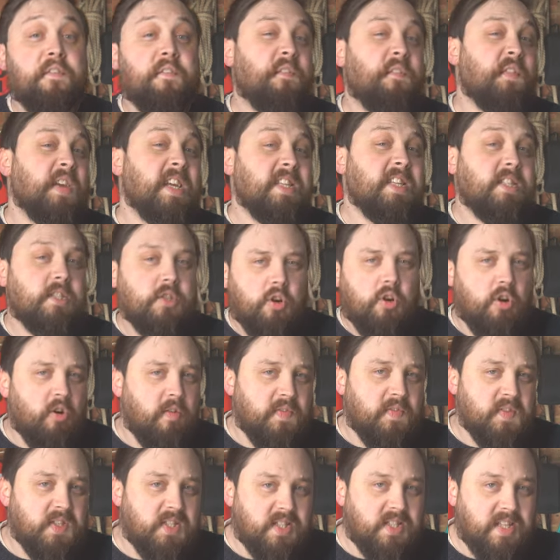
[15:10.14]
Feet
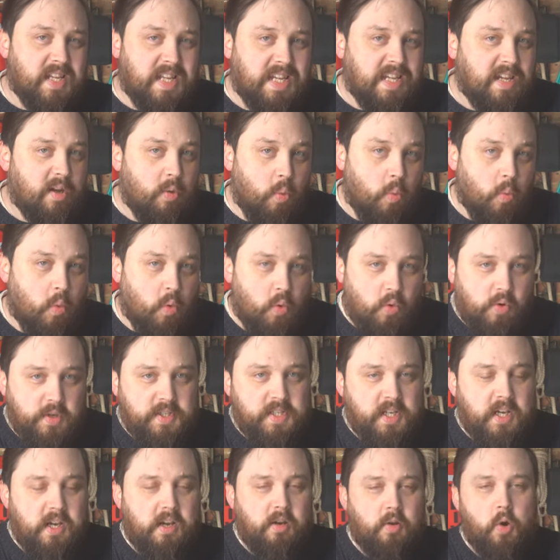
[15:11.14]
of sea
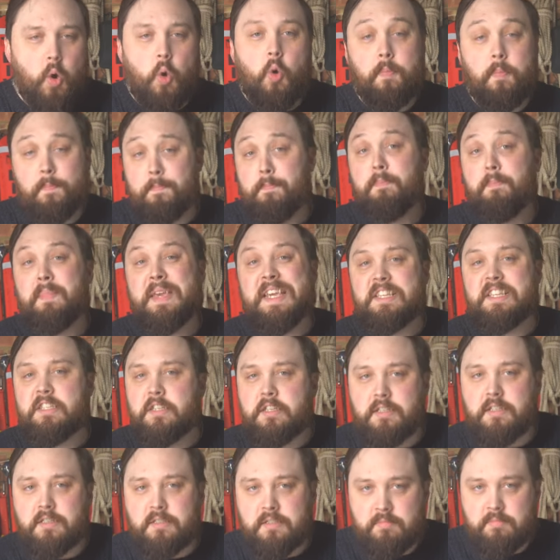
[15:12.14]
water, or
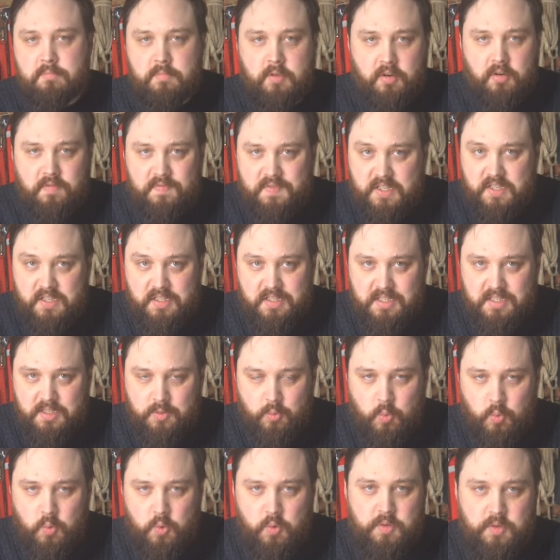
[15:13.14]
meters of sea
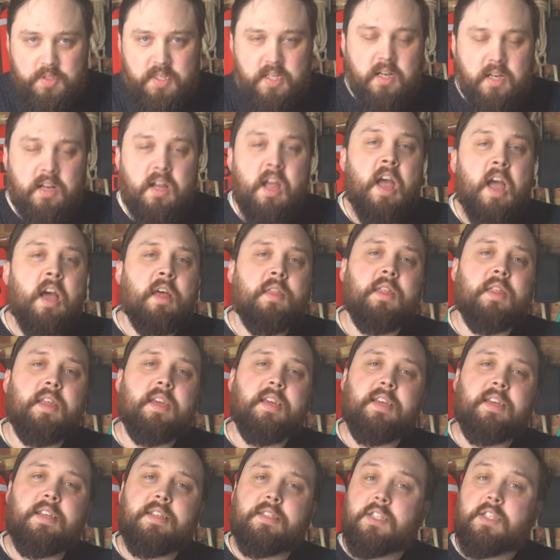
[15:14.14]
water.
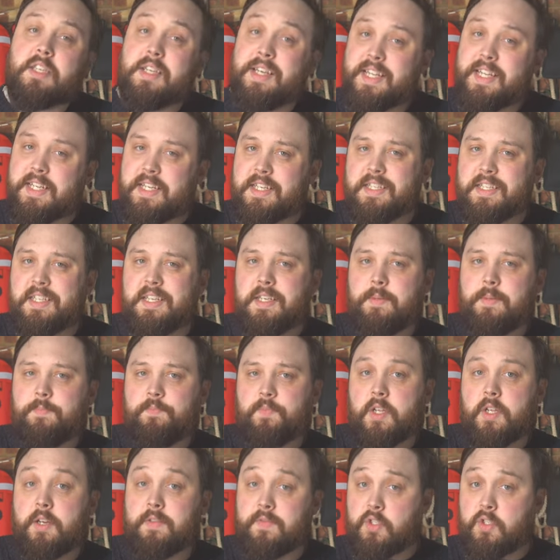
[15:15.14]
The salinity
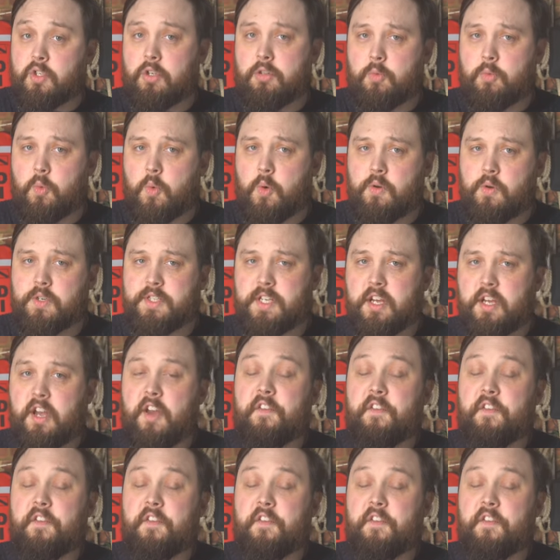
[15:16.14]
of salt water